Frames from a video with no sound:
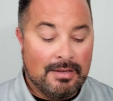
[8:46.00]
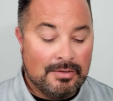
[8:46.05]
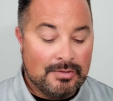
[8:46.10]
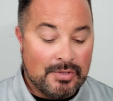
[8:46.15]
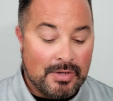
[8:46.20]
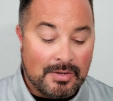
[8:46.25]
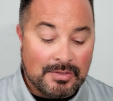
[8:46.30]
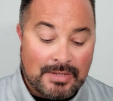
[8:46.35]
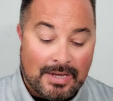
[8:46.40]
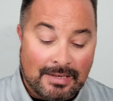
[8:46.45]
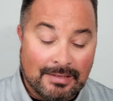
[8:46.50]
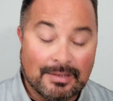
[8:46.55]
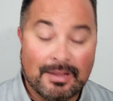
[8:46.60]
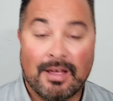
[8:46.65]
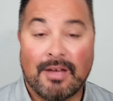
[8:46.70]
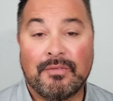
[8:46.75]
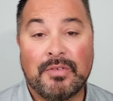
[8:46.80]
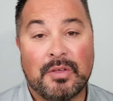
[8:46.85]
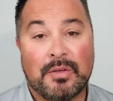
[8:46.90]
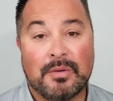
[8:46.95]
Church, I
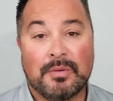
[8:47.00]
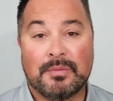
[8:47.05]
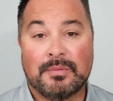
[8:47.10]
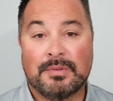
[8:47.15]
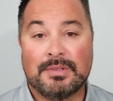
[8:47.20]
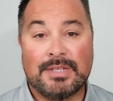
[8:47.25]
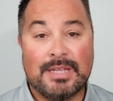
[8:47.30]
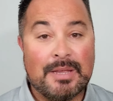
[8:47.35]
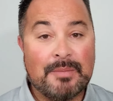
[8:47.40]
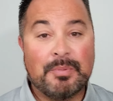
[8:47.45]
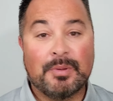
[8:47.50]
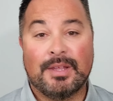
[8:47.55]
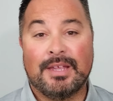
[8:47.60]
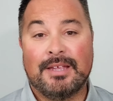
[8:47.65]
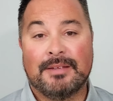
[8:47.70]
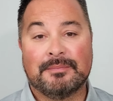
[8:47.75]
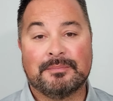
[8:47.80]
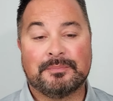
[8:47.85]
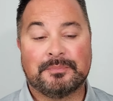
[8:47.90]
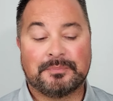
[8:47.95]
love you
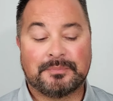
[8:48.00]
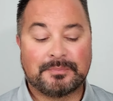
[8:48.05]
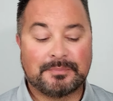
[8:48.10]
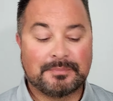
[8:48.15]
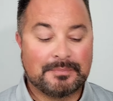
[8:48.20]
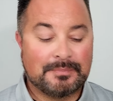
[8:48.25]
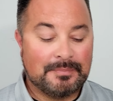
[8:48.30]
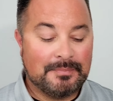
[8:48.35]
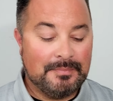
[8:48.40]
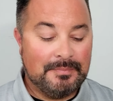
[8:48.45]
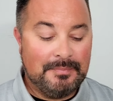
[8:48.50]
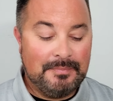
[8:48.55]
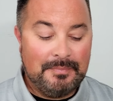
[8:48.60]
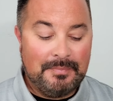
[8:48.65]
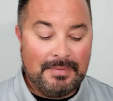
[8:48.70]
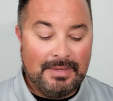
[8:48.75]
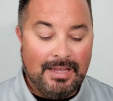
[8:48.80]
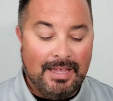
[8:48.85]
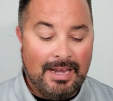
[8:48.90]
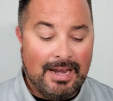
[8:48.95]
deeply.
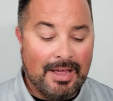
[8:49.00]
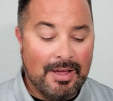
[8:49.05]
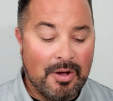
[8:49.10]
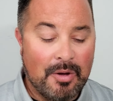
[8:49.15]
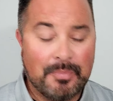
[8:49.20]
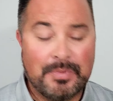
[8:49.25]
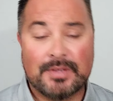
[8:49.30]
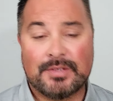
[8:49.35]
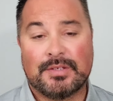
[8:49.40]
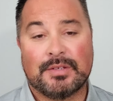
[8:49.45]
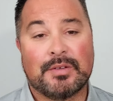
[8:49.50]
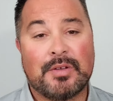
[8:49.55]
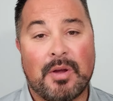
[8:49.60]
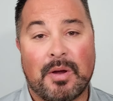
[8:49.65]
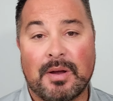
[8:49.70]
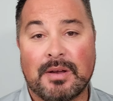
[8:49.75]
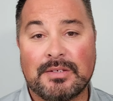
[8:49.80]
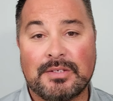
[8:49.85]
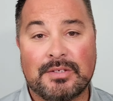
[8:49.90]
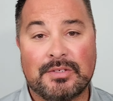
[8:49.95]
And I hope this
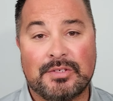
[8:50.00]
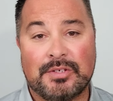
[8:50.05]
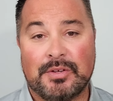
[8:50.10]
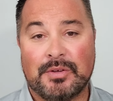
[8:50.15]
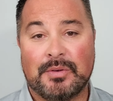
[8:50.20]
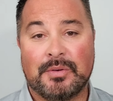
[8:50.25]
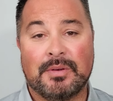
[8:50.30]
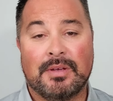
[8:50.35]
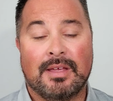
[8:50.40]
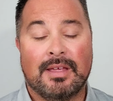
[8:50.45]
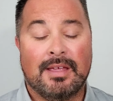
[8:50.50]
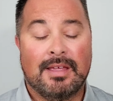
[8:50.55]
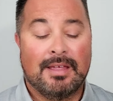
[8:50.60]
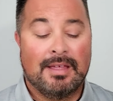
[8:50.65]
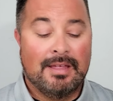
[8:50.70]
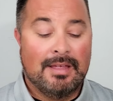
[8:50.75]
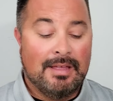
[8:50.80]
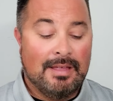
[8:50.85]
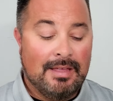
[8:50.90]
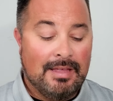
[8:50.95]
encourages you.
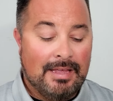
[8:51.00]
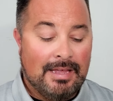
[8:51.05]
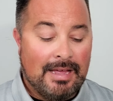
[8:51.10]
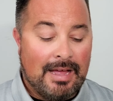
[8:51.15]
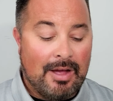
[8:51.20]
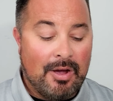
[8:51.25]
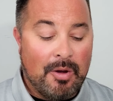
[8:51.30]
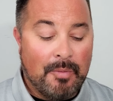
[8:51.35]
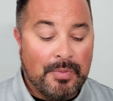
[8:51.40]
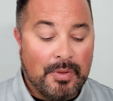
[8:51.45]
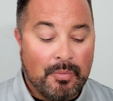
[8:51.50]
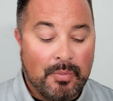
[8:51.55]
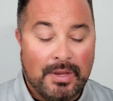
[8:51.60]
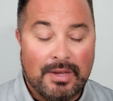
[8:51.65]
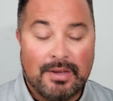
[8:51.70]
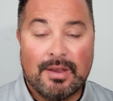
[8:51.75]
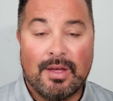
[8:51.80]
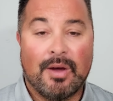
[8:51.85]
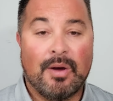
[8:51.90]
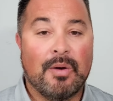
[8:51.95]
I hope that
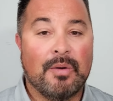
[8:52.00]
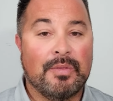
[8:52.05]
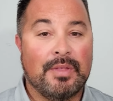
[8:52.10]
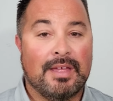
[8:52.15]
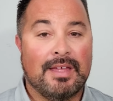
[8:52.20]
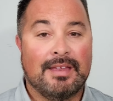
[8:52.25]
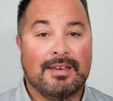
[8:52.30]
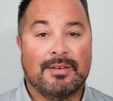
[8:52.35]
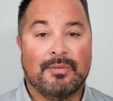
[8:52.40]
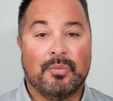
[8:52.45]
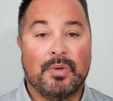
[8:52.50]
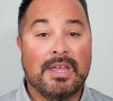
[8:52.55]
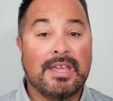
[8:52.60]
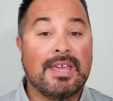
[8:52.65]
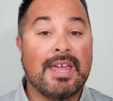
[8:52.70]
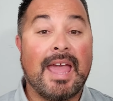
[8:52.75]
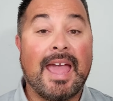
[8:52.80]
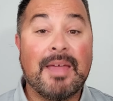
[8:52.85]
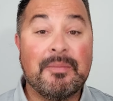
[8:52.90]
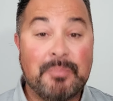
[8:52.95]
we know that we
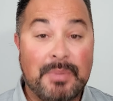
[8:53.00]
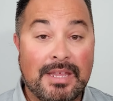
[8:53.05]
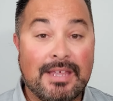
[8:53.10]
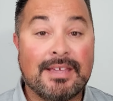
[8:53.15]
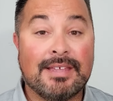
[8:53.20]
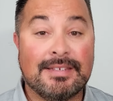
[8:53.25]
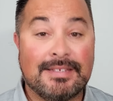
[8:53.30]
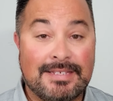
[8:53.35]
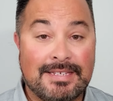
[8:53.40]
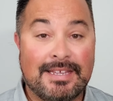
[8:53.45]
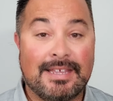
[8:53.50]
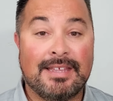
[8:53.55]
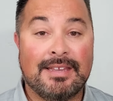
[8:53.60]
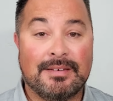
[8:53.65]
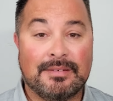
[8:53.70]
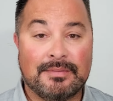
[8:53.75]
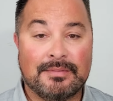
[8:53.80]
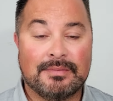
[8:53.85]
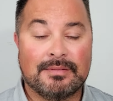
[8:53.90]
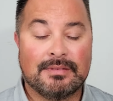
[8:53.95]
can be
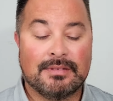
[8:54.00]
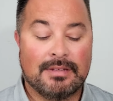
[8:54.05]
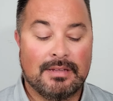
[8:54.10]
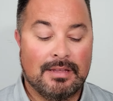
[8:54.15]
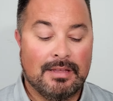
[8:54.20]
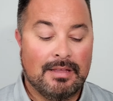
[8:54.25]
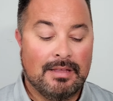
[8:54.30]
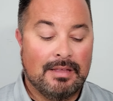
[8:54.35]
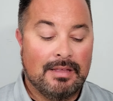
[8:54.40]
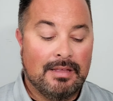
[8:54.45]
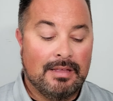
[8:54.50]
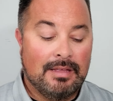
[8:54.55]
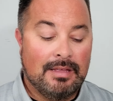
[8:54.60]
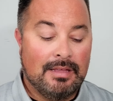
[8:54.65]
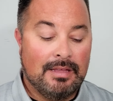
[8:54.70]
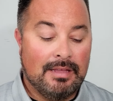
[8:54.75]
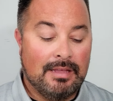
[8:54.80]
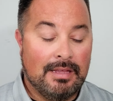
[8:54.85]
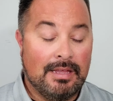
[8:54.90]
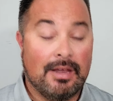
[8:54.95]
content
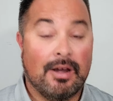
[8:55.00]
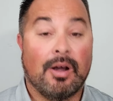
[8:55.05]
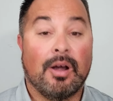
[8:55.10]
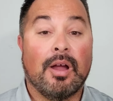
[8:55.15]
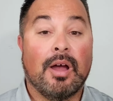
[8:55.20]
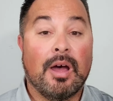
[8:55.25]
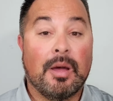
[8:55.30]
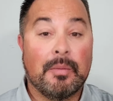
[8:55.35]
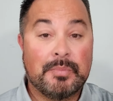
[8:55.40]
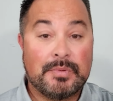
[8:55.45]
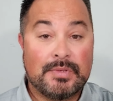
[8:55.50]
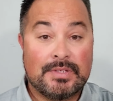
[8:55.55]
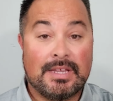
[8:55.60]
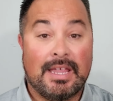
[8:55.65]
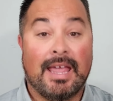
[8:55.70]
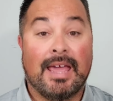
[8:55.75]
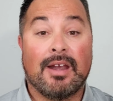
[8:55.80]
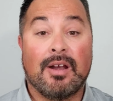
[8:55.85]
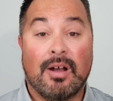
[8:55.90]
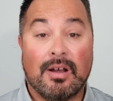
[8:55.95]
in our ups
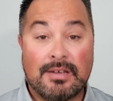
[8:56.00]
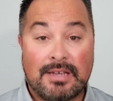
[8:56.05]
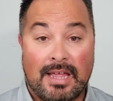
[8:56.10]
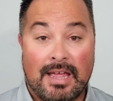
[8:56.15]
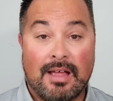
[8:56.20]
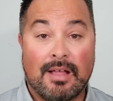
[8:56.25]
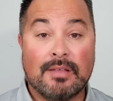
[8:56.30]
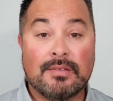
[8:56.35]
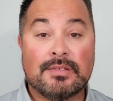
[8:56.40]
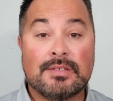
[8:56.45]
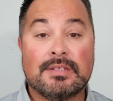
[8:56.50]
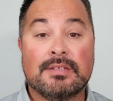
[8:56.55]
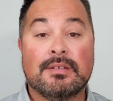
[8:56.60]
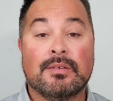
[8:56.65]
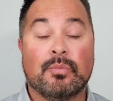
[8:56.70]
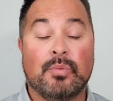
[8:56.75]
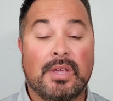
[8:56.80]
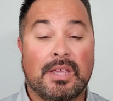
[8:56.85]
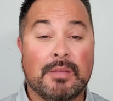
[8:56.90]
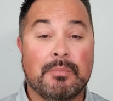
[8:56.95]
and our downs.
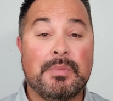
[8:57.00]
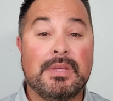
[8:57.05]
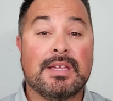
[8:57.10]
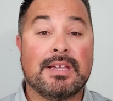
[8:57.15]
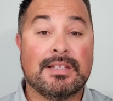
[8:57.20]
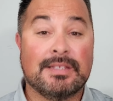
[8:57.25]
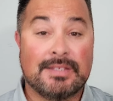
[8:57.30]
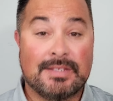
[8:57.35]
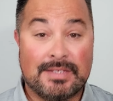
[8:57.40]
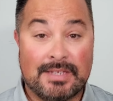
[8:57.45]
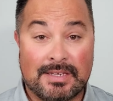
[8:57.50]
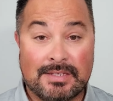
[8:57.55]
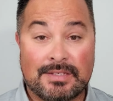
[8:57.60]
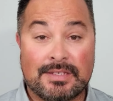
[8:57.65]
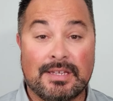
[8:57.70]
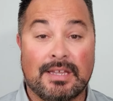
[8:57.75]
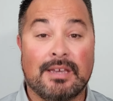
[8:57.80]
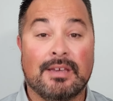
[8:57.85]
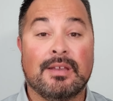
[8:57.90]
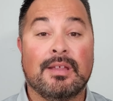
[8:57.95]
We can be
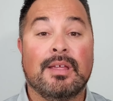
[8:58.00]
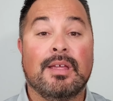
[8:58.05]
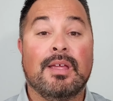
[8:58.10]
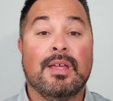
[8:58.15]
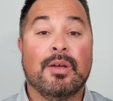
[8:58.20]
consistent.